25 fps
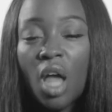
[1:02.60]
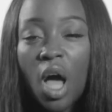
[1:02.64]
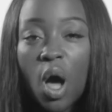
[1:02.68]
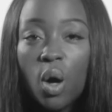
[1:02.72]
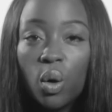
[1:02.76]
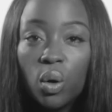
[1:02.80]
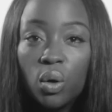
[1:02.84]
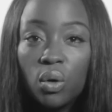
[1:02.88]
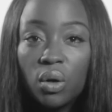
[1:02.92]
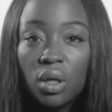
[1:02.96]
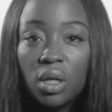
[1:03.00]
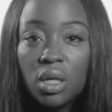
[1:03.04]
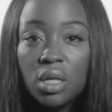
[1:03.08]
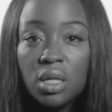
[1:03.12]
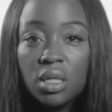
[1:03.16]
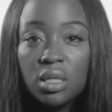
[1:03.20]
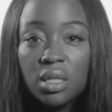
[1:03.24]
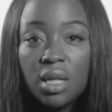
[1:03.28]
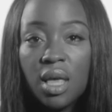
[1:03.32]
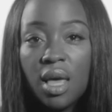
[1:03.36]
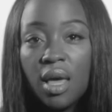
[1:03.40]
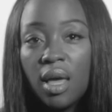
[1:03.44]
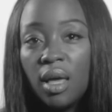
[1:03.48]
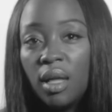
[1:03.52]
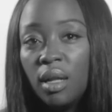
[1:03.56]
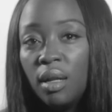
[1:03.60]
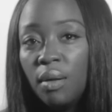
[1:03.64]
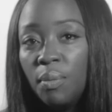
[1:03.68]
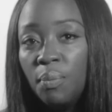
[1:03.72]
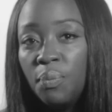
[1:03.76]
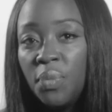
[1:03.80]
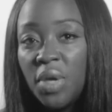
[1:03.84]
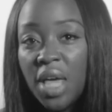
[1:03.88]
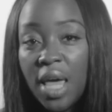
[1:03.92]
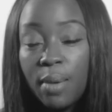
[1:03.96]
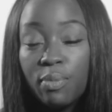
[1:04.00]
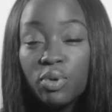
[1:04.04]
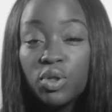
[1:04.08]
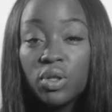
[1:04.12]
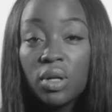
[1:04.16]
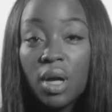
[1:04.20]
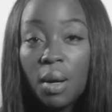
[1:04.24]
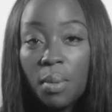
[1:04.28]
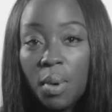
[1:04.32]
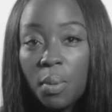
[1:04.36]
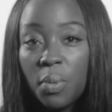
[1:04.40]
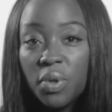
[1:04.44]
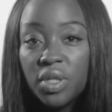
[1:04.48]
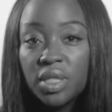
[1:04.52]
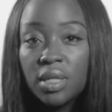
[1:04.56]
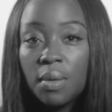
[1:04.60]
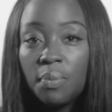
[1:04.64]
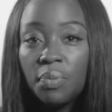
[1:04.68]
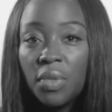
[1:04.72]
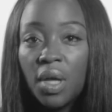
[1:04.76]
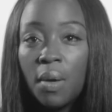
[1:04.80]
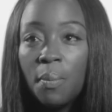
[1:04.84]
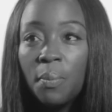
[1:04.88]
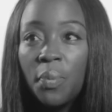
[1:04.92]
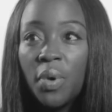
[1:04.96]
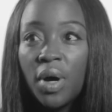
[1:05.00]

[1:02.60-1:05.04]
outlook is and be able to come up with something.